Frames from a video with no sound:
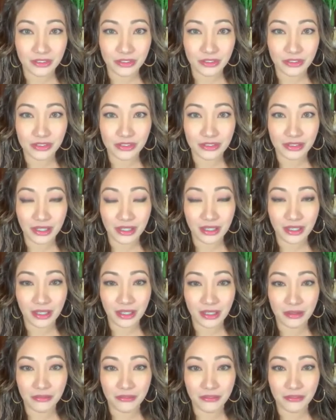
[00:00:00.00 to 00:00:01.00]
there's
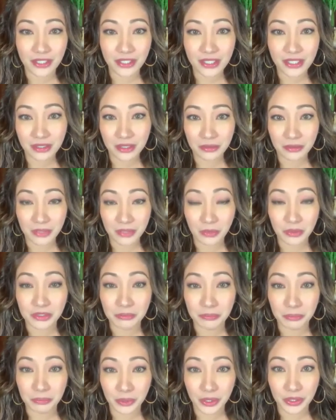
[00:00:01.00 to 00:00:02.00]
a victim that was
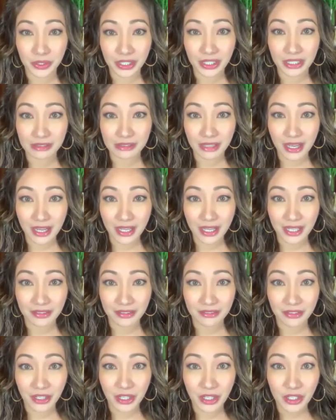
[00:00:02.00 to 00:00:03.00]
burned alive.
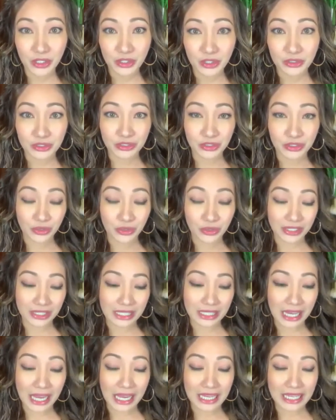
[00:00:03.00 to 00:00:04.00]
So the
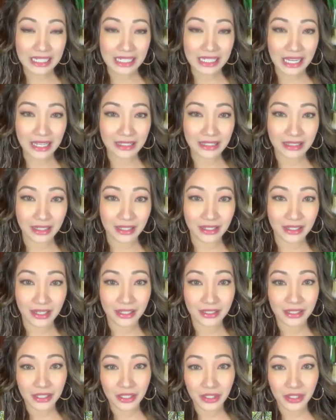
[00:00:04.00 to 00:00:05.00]
guy got there
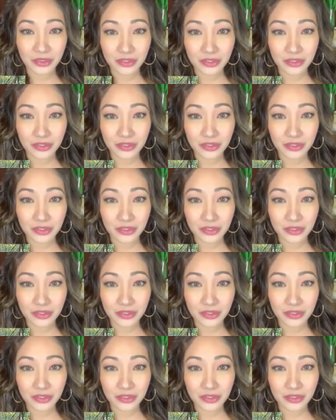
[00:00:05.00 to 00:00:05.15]
and he was